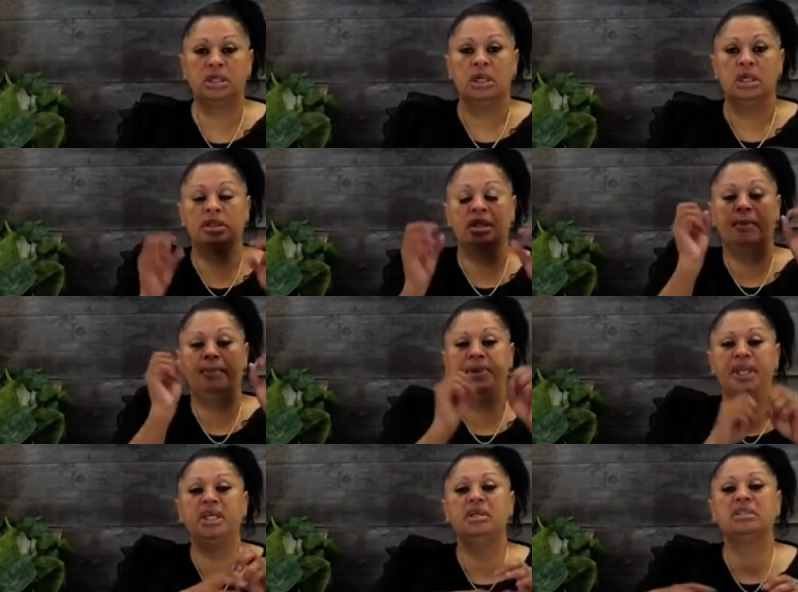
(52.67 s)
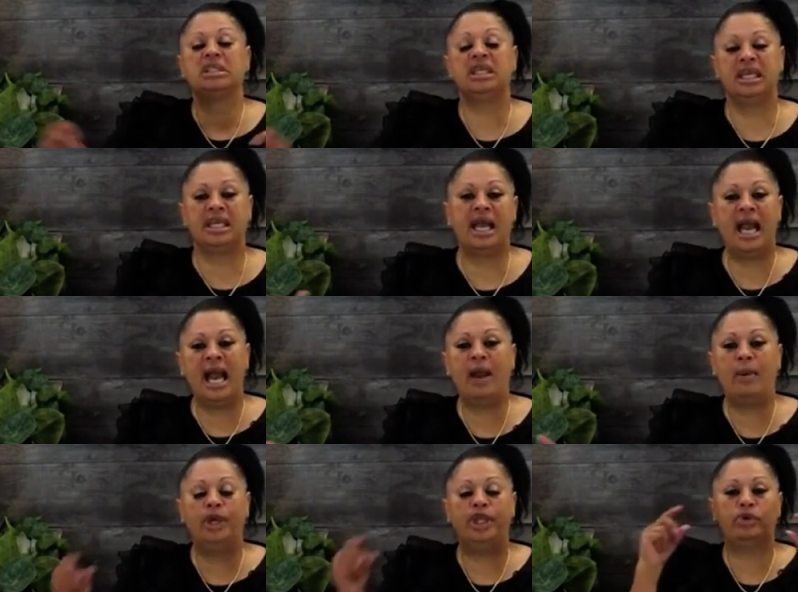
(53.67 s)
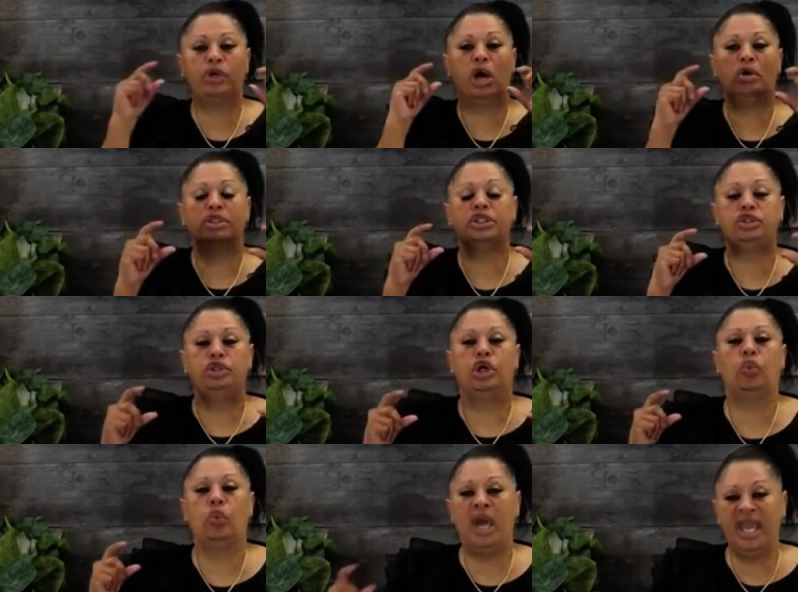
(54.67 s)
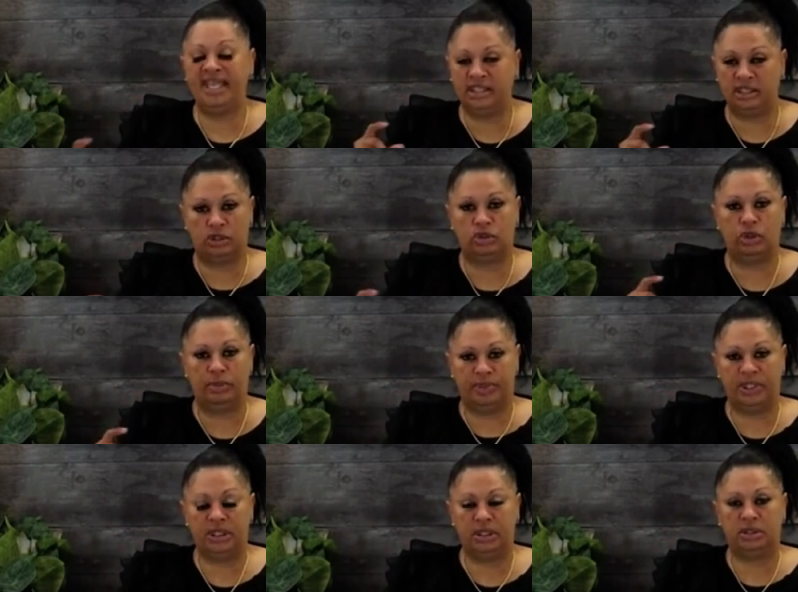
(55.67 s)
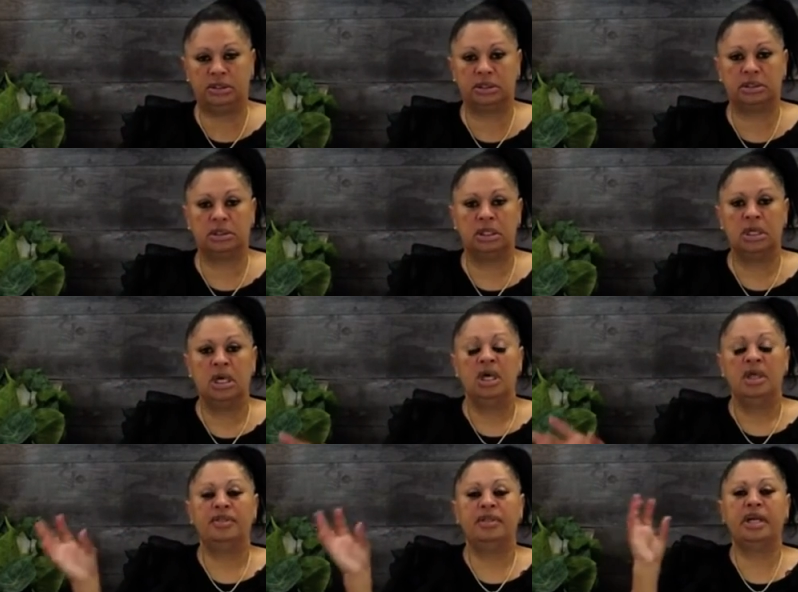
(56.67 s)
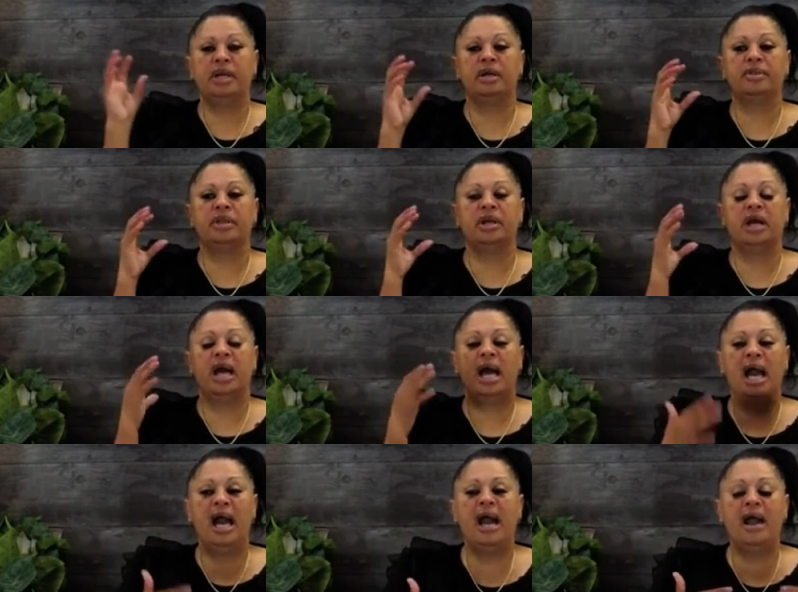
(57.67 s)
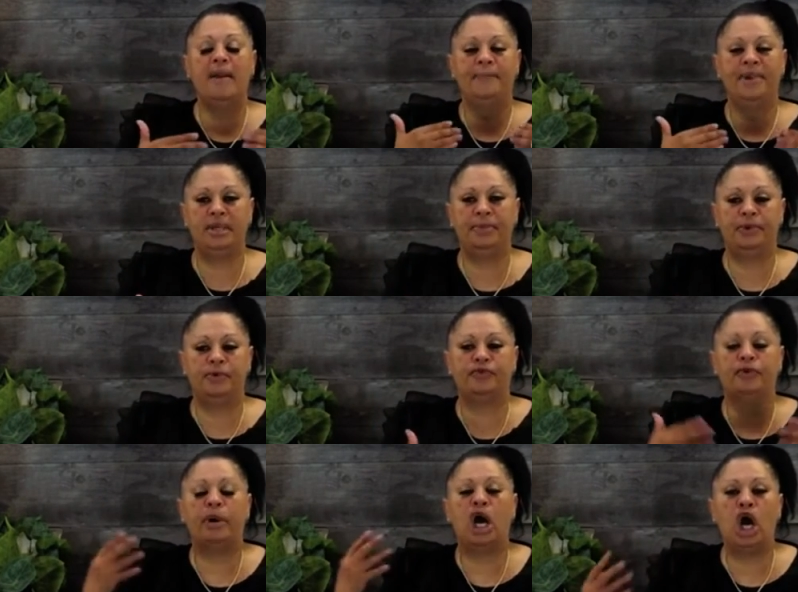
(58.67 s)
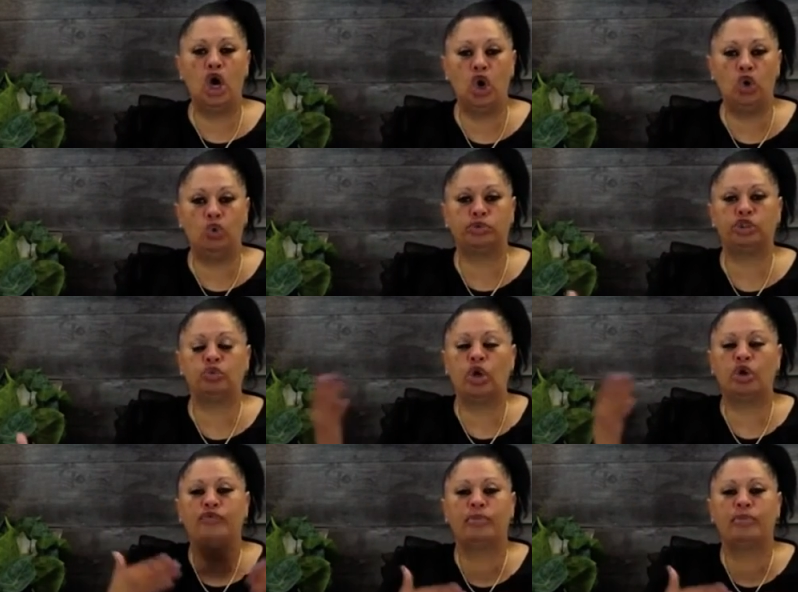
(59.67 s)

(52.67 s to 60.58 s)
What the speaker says: the appeals kick out where you can only do your wages to appeals. They're hire people from home to work from